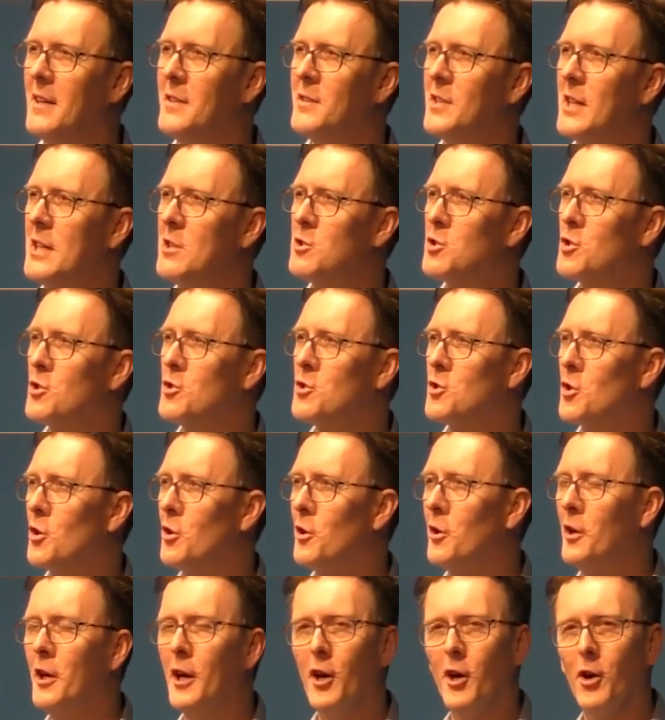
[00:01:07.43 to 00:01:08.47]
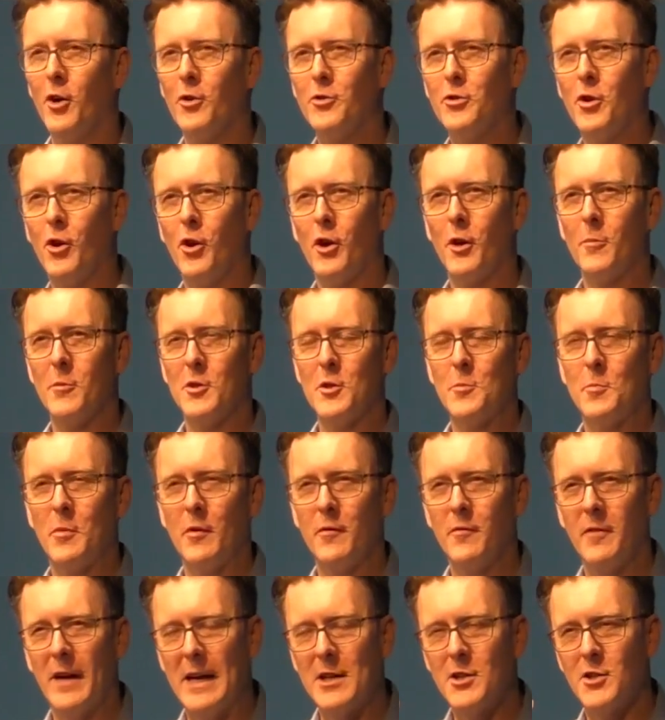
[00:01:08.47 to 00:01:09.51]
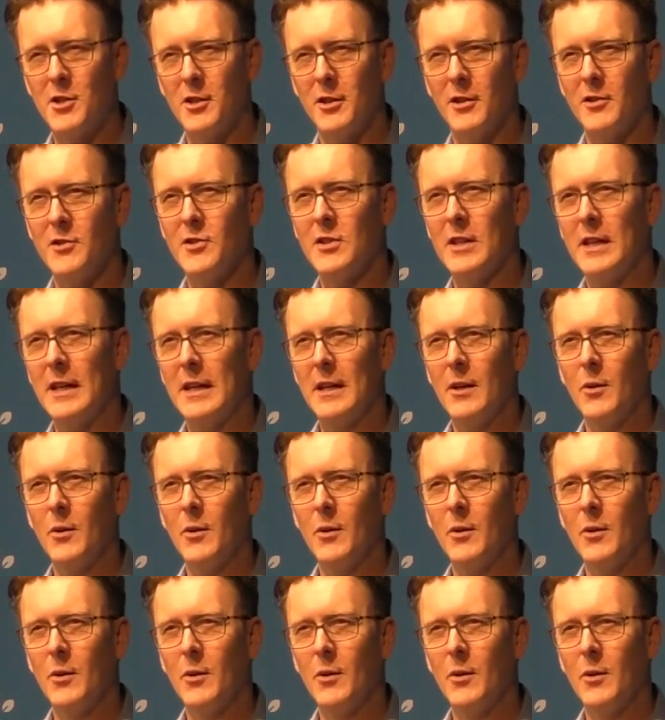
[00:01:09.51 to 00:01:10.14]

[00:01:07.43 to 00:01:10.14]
Teachers are autonomous professionals.